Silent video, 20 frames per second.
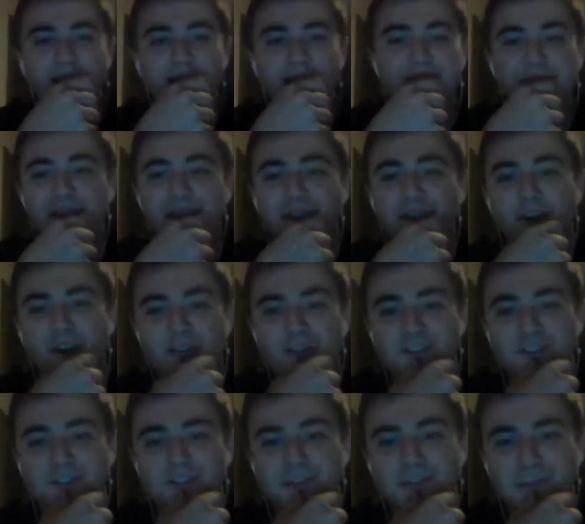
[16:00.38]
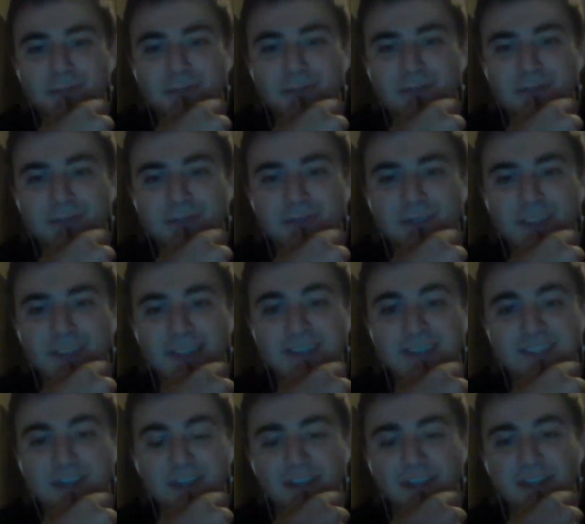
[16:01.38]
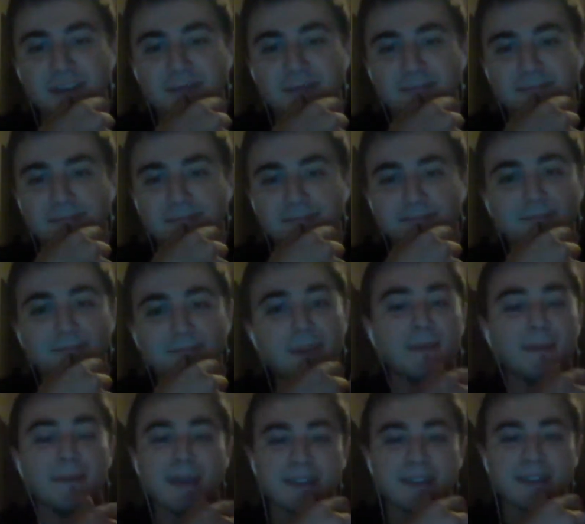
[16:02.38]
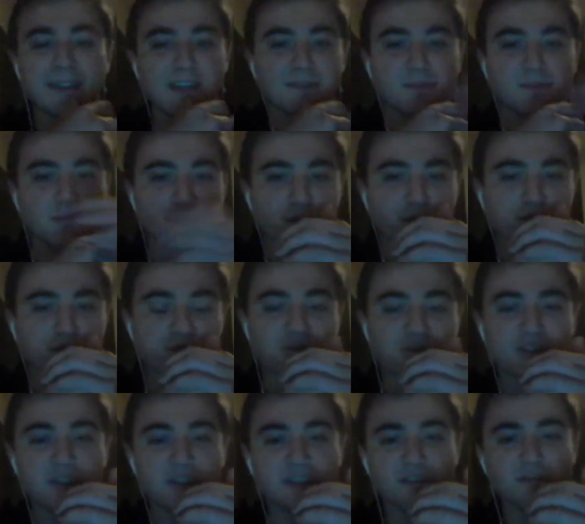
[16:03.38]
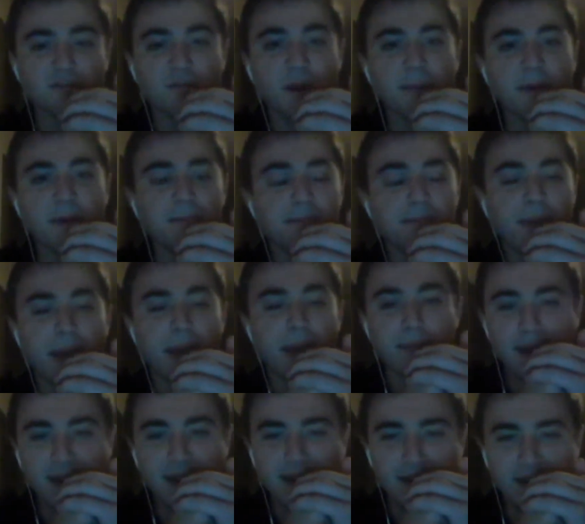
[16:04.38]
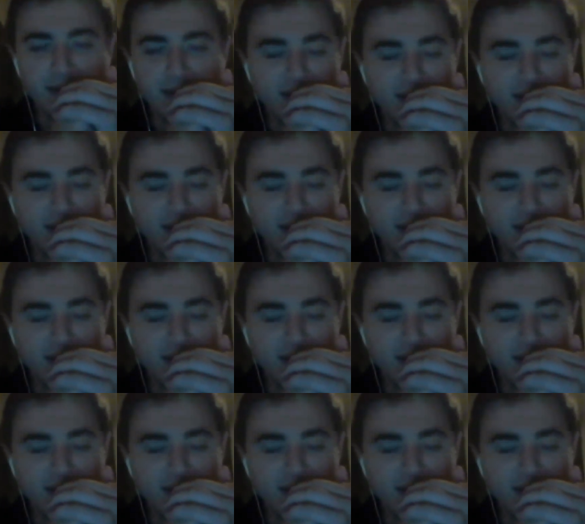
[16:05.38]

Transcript: still think Arsenal is gonna maybe make a top 4 push this year. I mean, Pepe